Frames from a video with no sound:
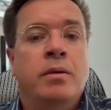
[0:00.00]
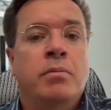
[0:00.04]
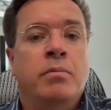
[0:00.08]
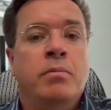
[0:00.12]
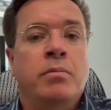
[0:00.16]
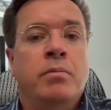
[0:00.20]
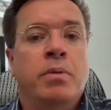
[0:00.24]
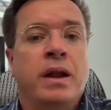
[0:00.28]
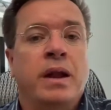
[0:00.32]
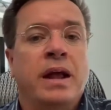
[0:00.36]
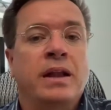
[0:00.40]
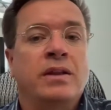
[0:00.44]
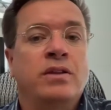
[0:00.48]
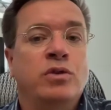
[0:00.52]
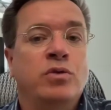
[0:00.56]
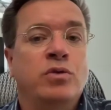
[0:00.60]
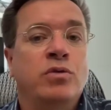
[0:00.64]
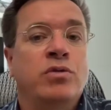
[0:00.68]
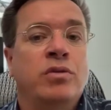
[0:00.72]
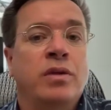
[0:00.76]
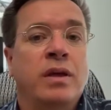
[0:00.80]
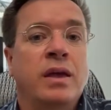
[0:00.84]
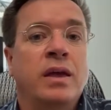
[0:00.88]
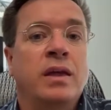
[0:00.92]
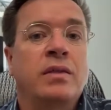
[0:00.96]
But I do
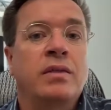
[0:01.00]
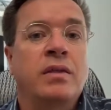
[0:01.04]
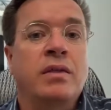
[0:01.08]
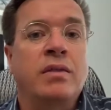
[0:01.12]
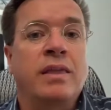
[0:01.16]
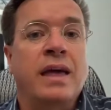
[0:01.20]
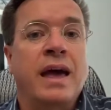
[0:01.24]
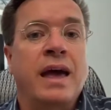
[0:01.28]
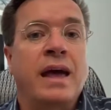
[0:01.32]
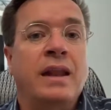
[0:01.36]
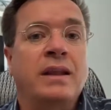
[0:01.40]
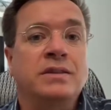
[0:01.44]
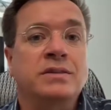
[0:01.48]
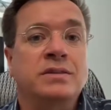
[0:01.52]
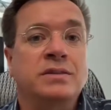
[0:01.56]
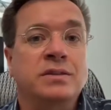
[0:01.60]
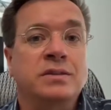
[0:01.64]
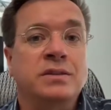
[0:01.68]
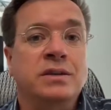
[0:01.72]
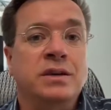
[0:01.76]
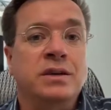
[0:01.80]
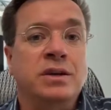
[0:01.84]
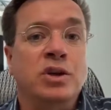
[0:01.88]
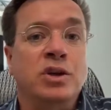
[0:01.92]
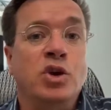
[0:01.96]
think that is a